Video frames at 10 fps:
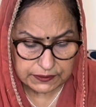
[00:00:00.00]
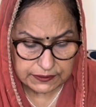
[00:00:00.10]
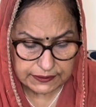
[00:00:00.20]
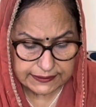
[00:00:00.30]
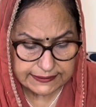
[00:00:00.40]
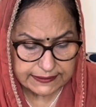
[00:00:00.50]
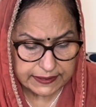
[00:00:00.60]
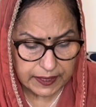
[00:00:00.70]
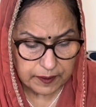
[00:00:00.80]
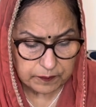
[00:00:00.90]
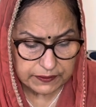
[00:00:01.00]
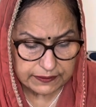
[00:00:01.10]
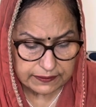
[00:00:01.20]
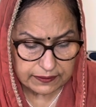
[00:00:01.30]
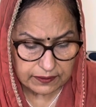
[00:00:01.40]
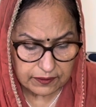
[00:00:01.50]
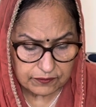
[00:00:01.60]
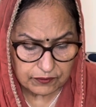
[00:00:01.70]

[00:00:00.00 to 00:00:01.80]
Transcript: He is wrapped in the love